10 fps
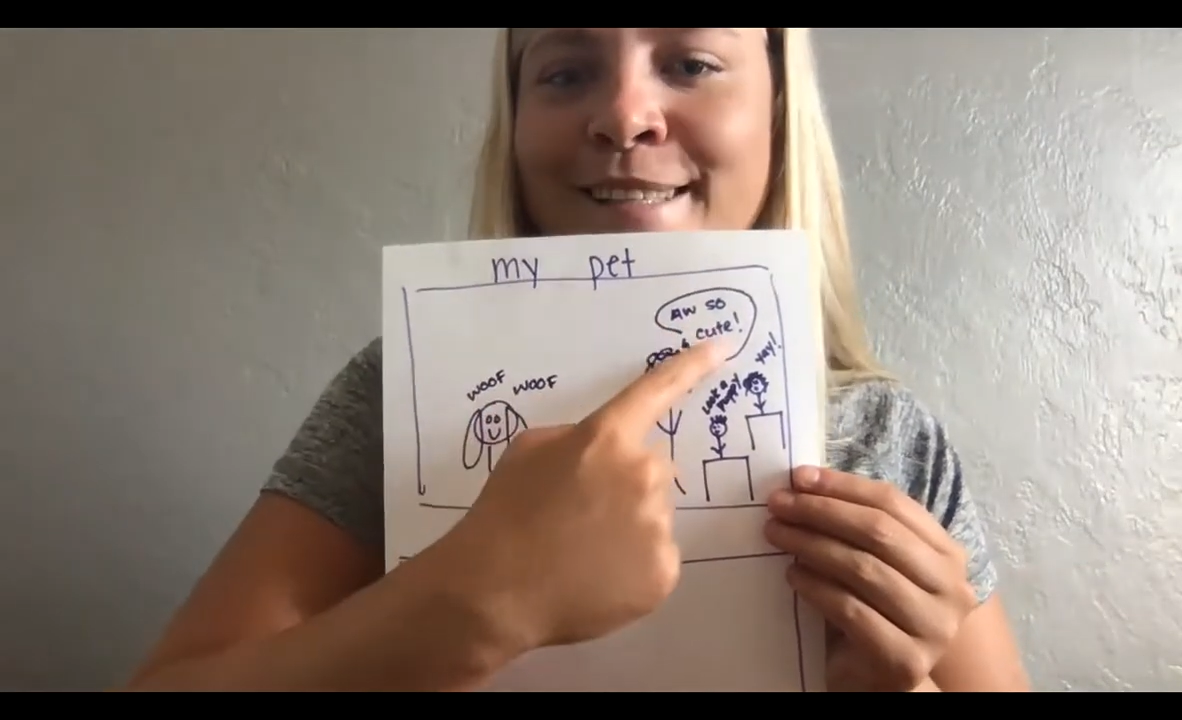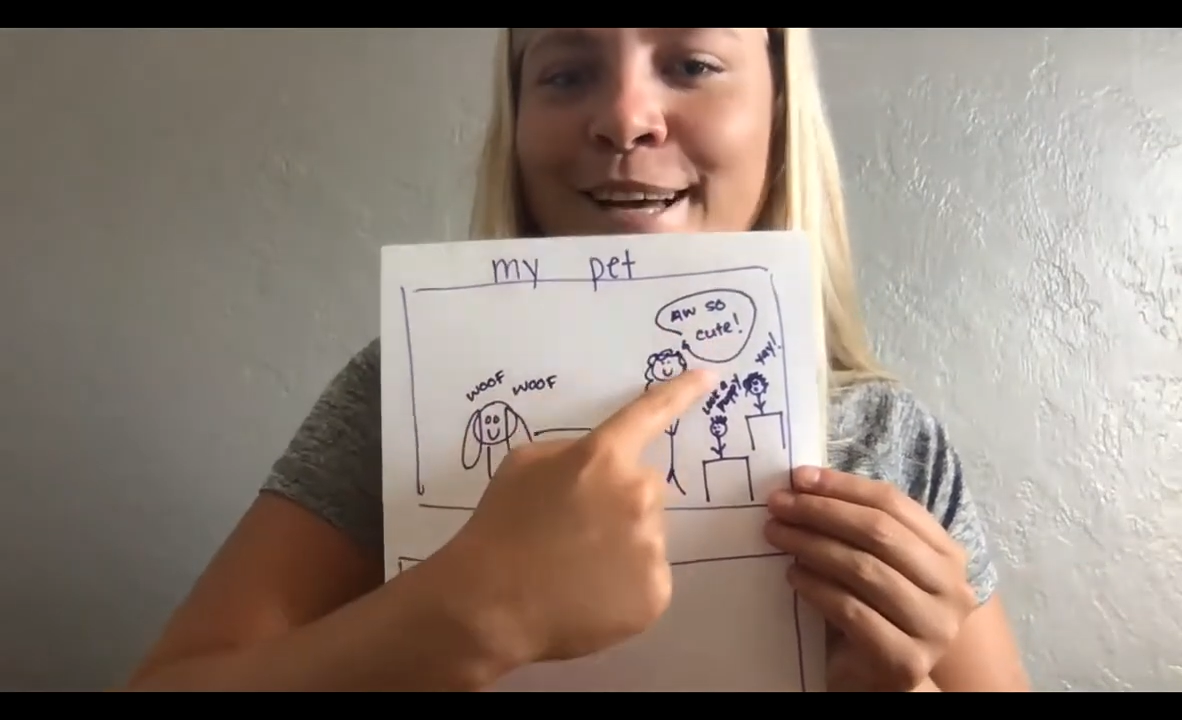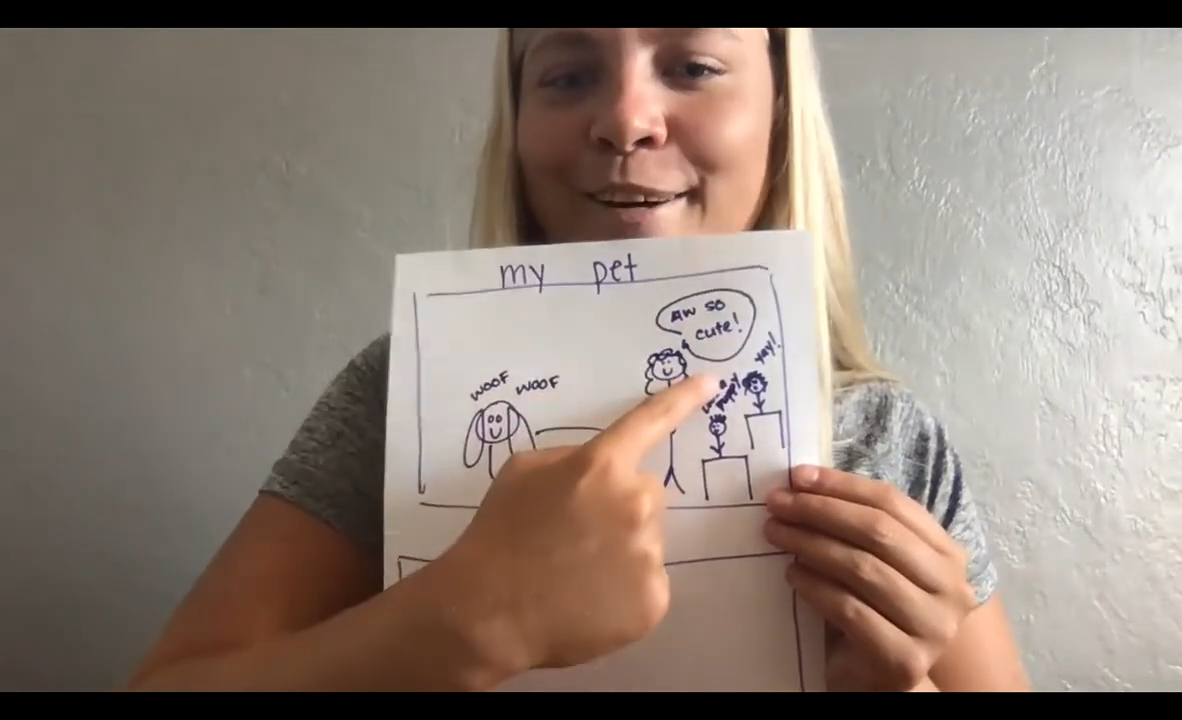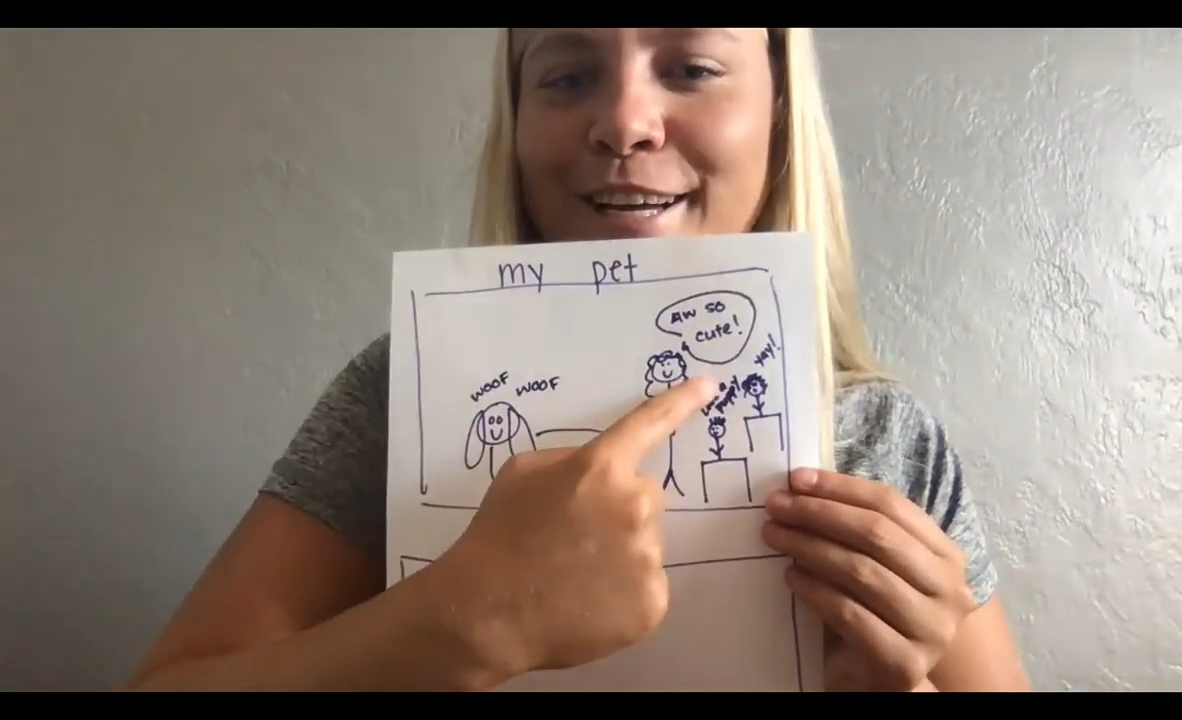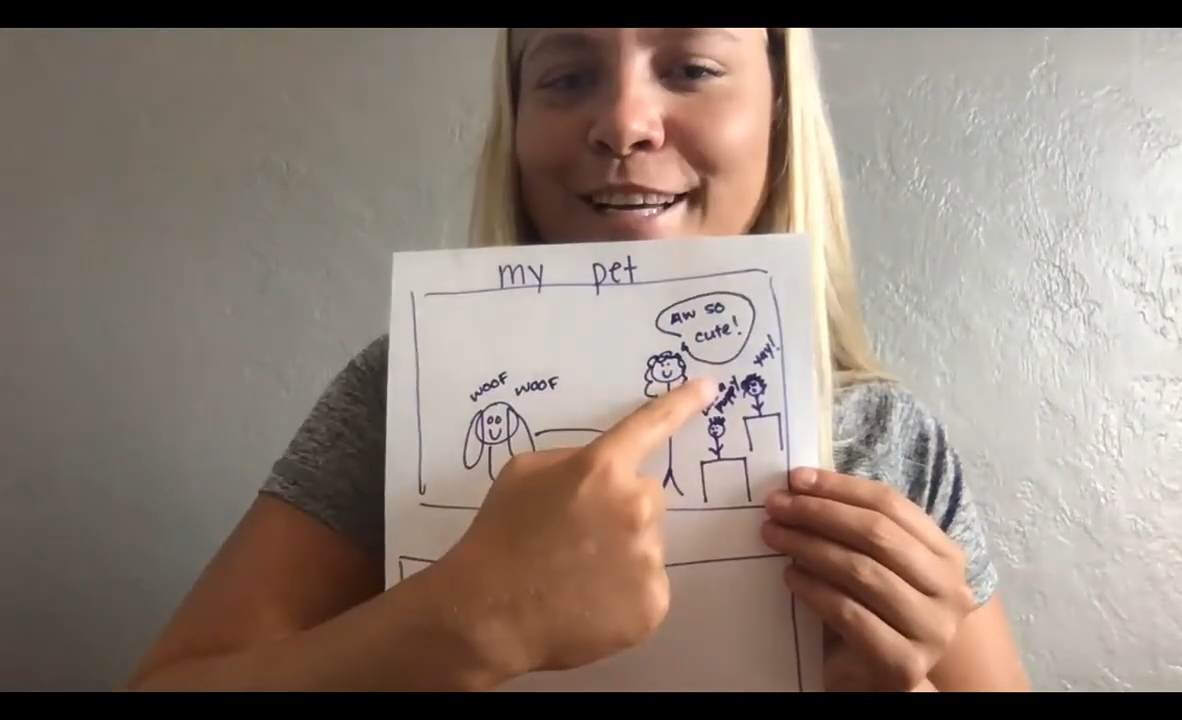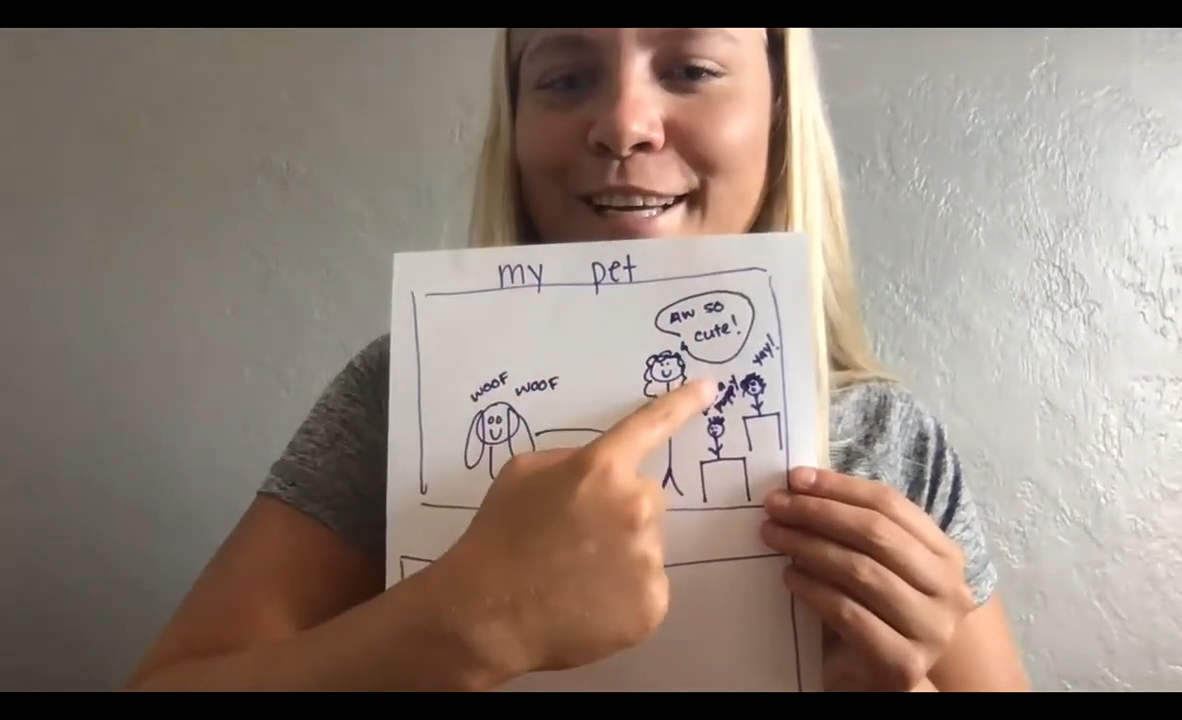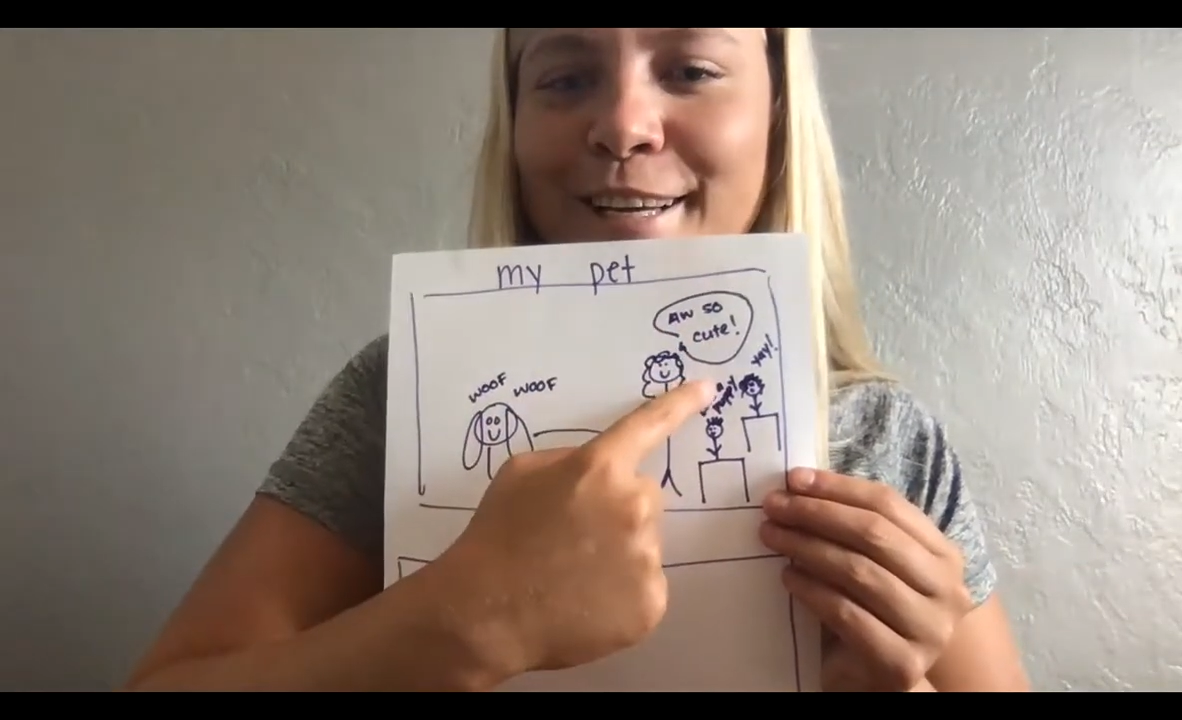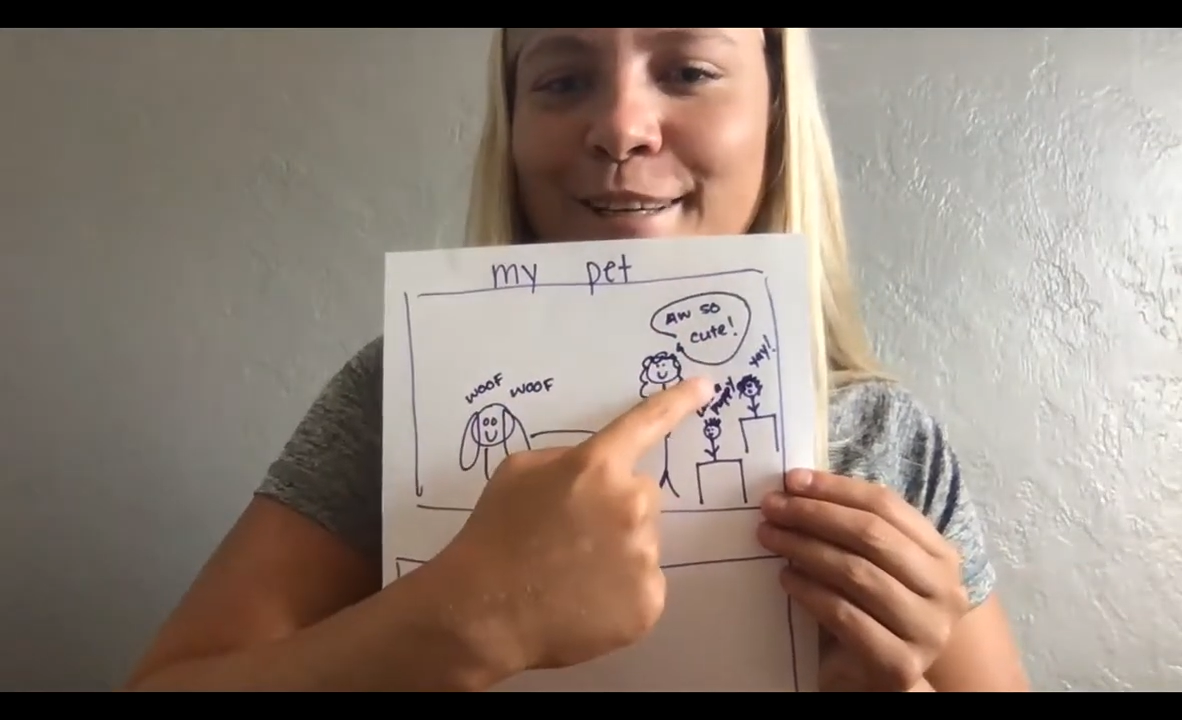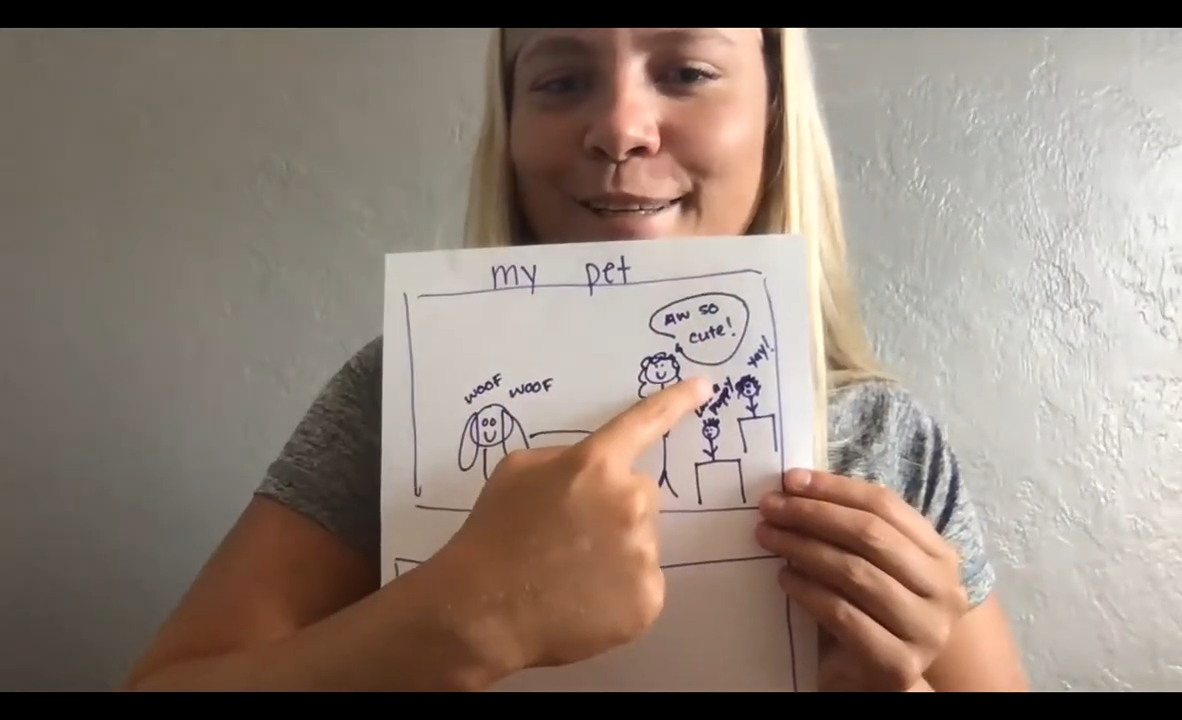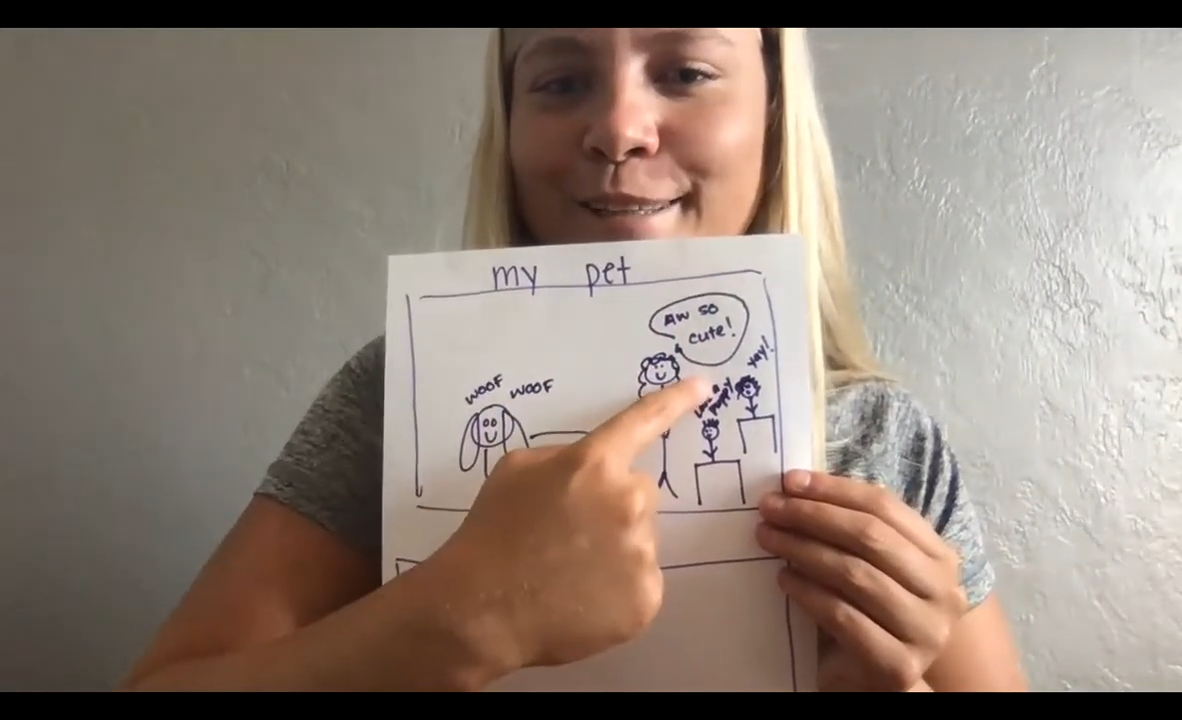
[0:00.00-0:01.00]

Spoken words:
so